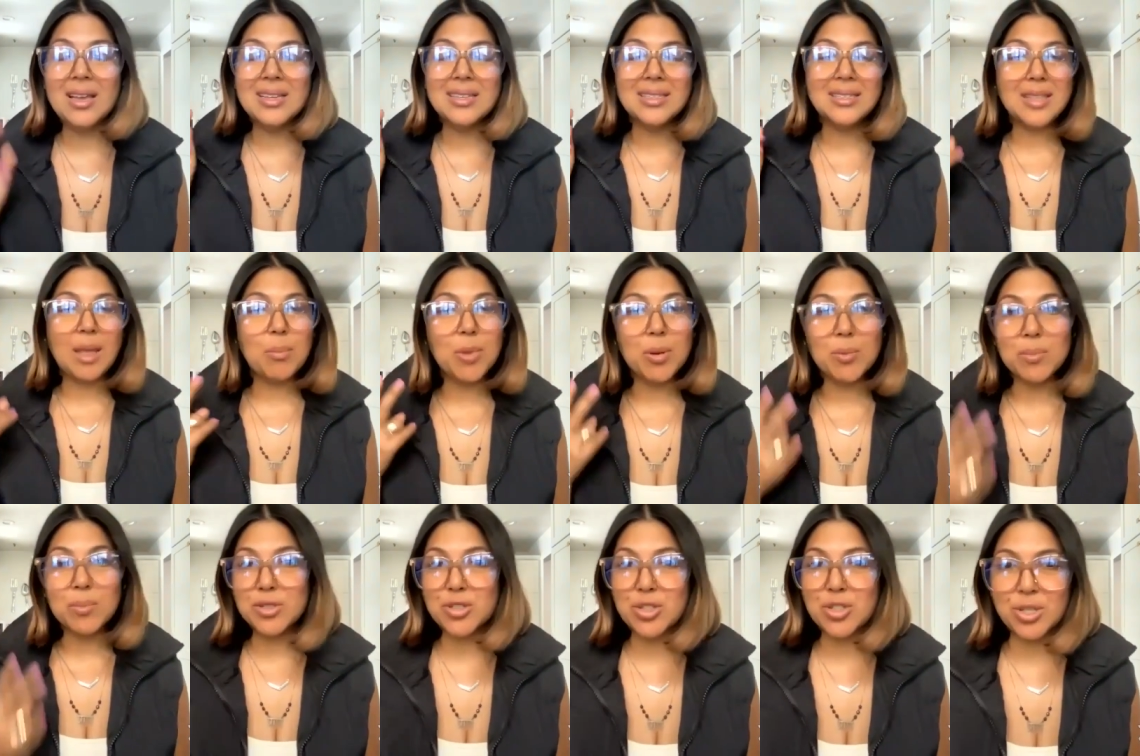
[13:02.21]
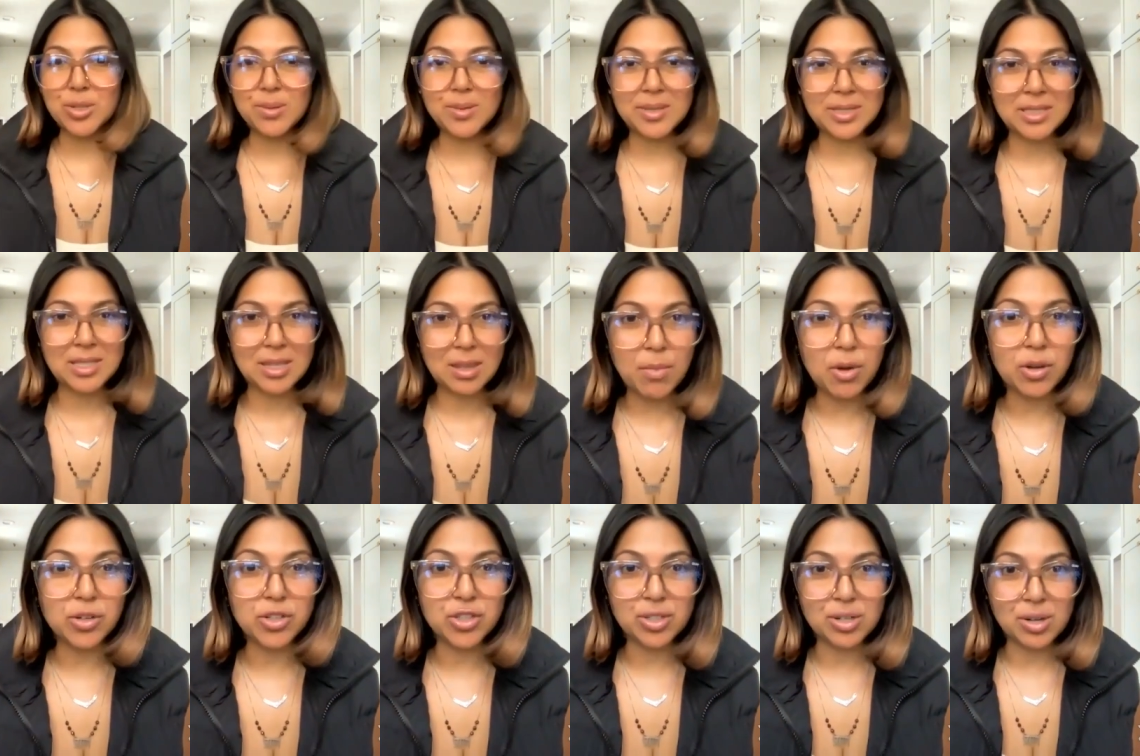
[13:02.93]
Step number two is the
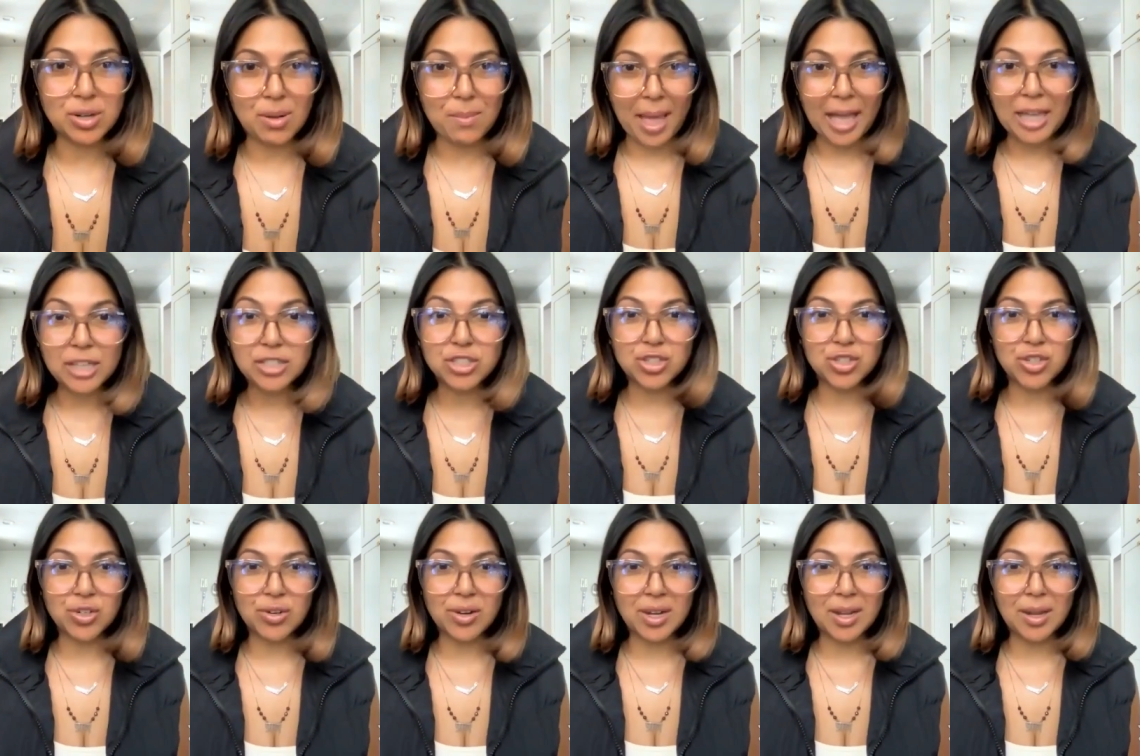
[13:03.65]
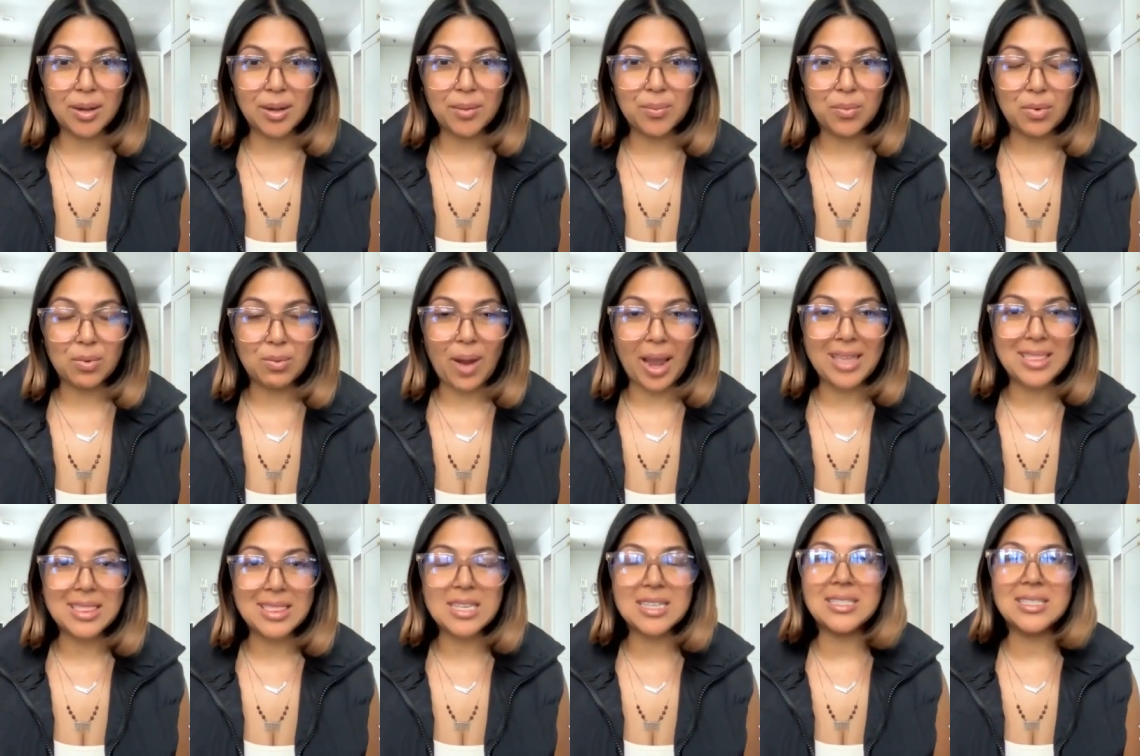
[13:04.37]
emotional mastery,
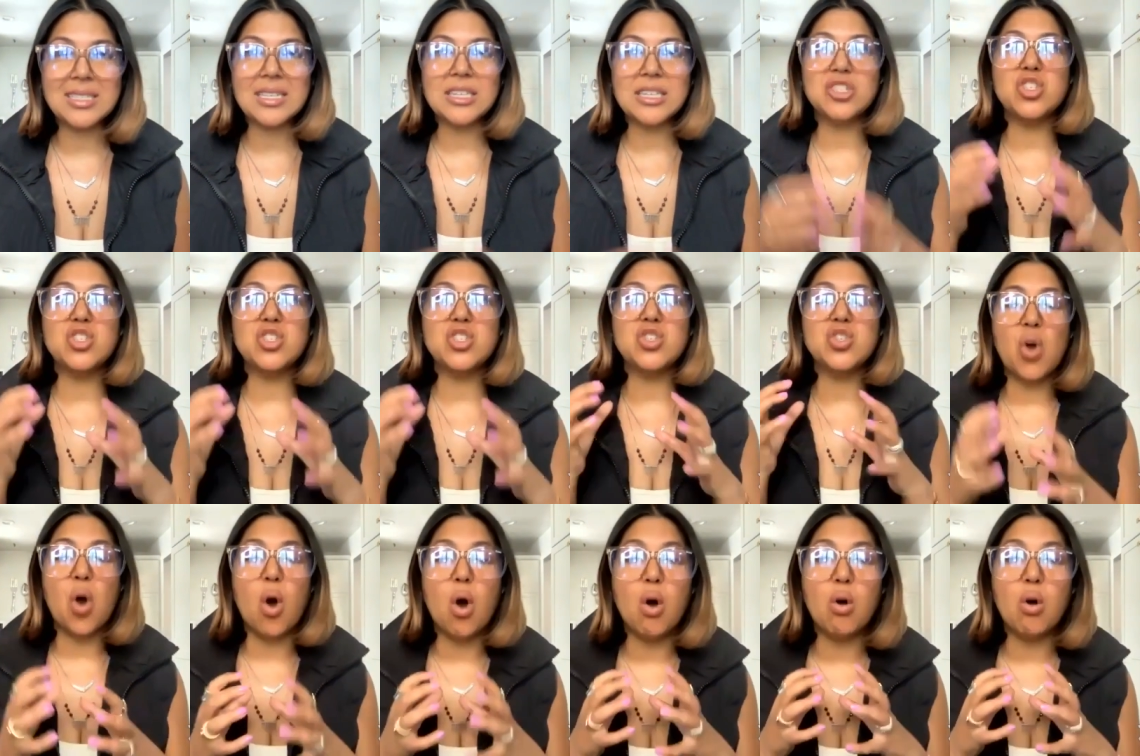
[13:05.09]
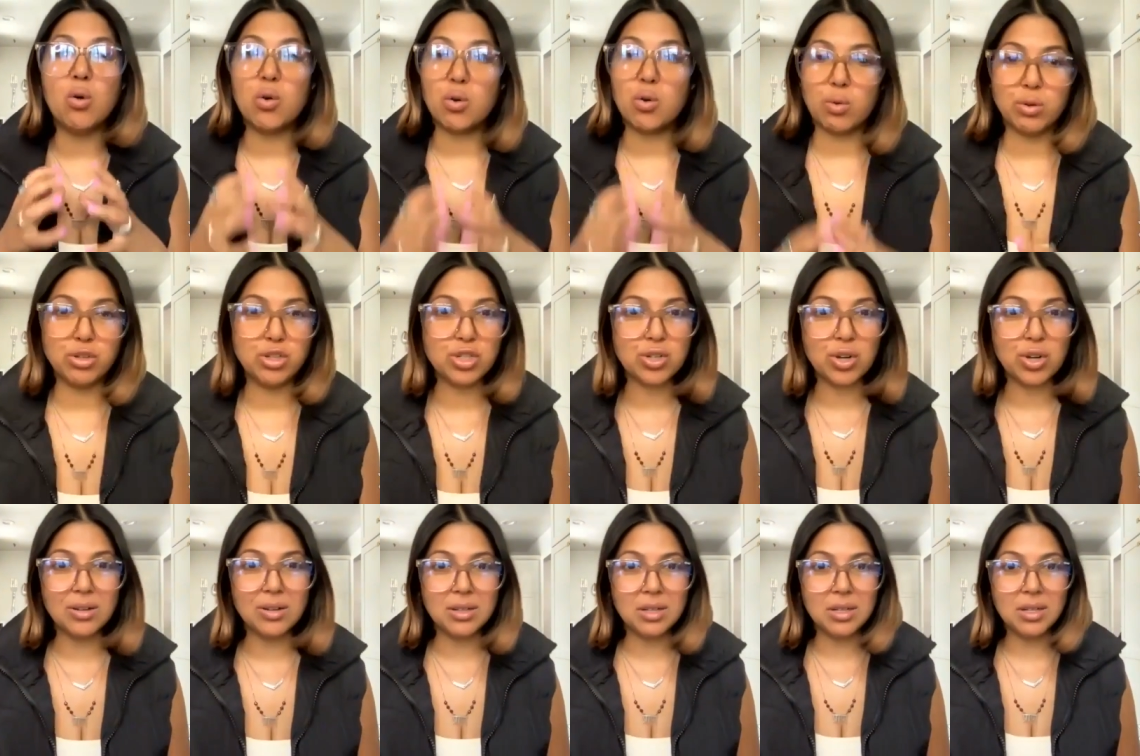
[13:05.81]
right? This is so
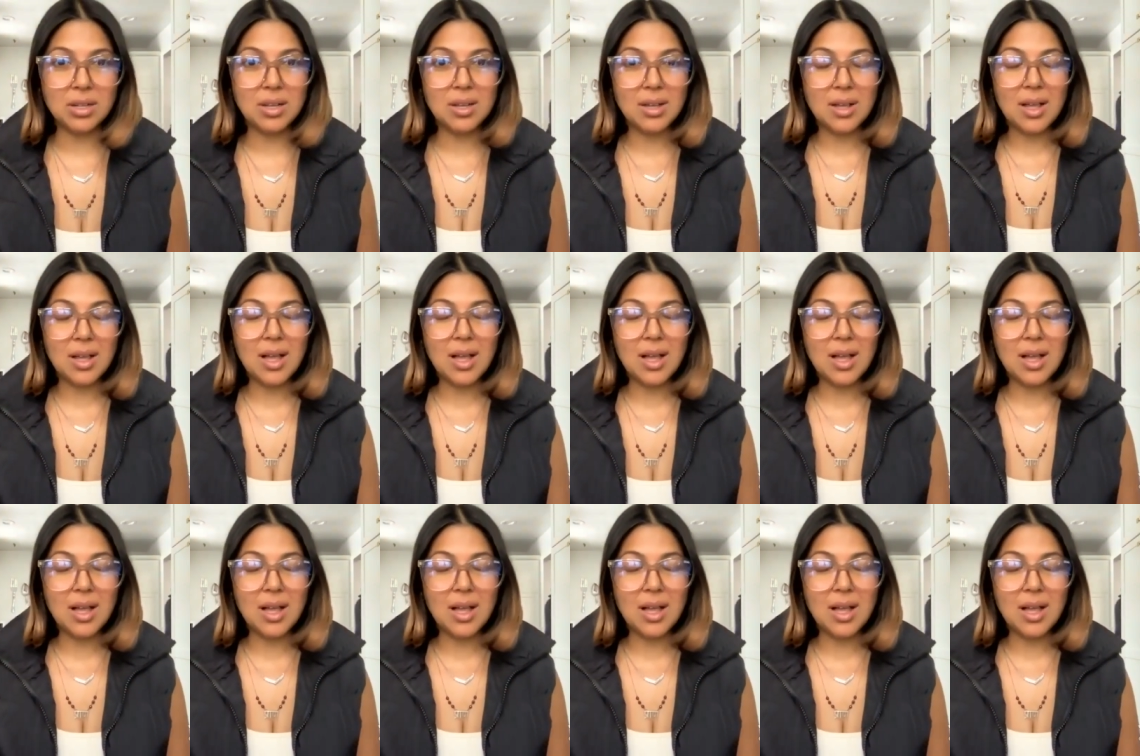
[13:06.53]
crucial.